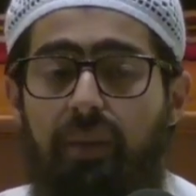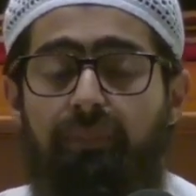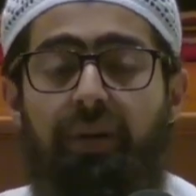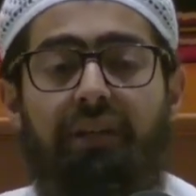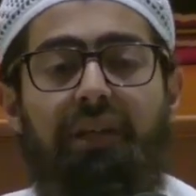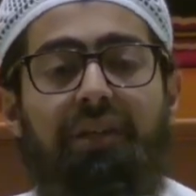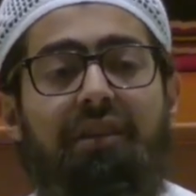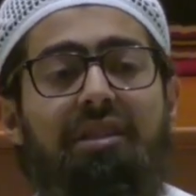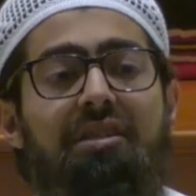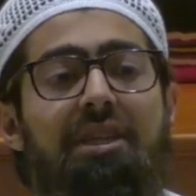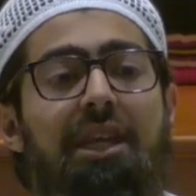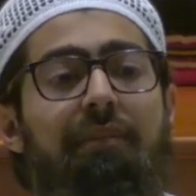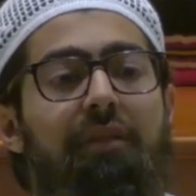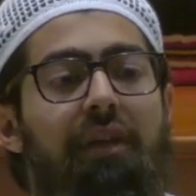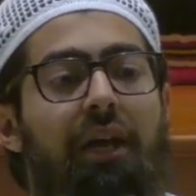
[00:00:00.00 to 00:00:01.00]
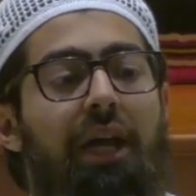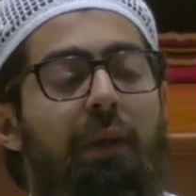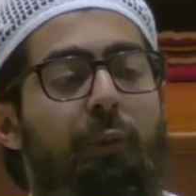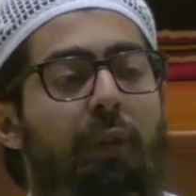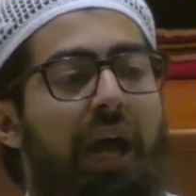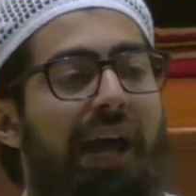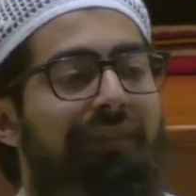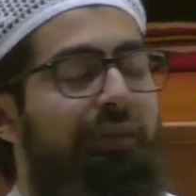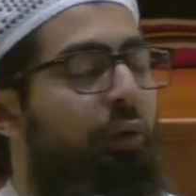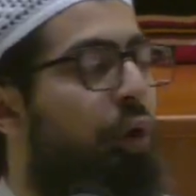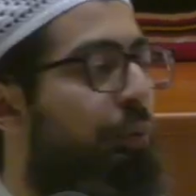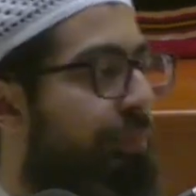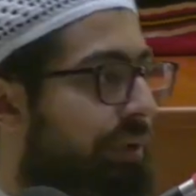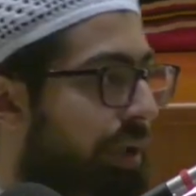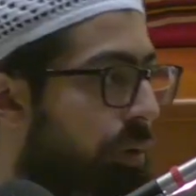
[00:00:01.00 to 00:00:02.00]
But at the same time, we have to
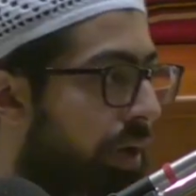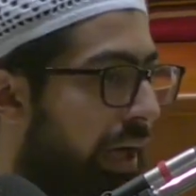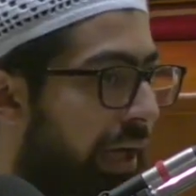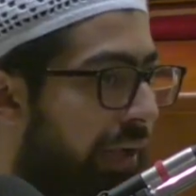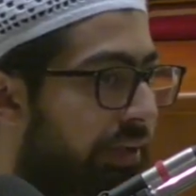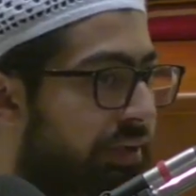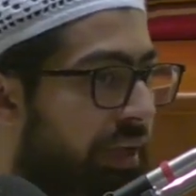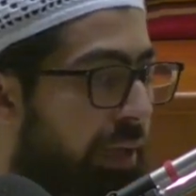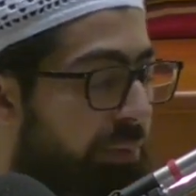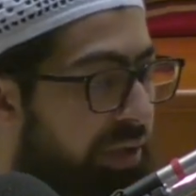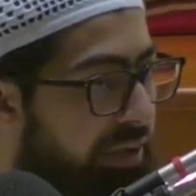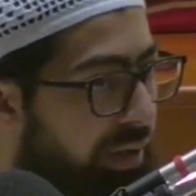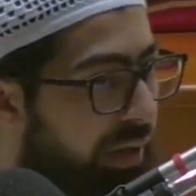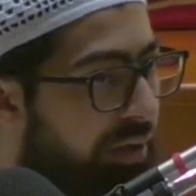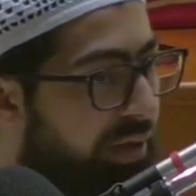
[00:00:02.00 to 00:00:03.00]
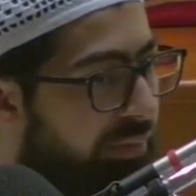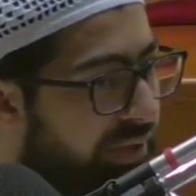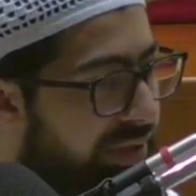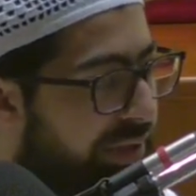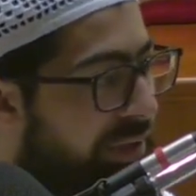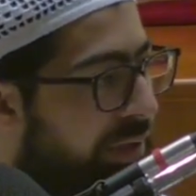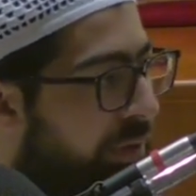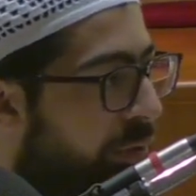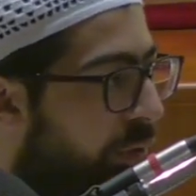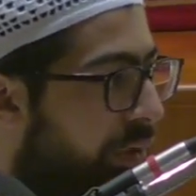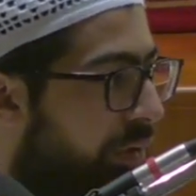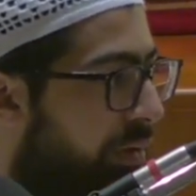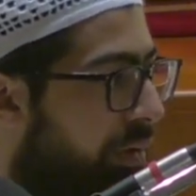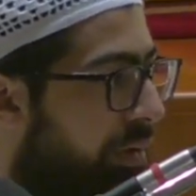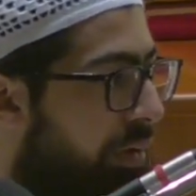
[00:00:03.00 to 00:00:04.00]
open our hands. And we tell them, this isn't the good.